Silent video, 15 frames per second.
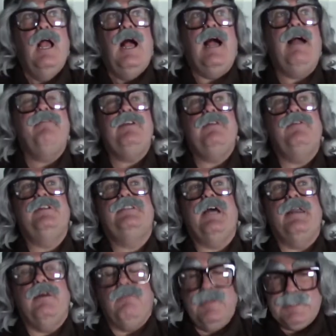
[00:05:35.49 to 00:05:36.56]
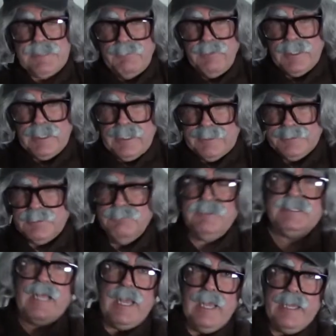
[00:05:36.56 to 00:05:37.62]
I've even done it with some of the
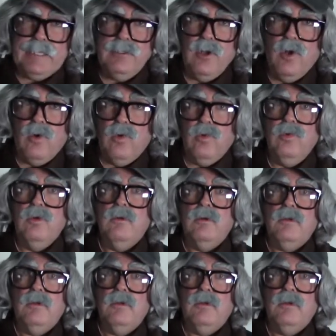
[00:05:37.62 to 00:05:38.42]
customers I know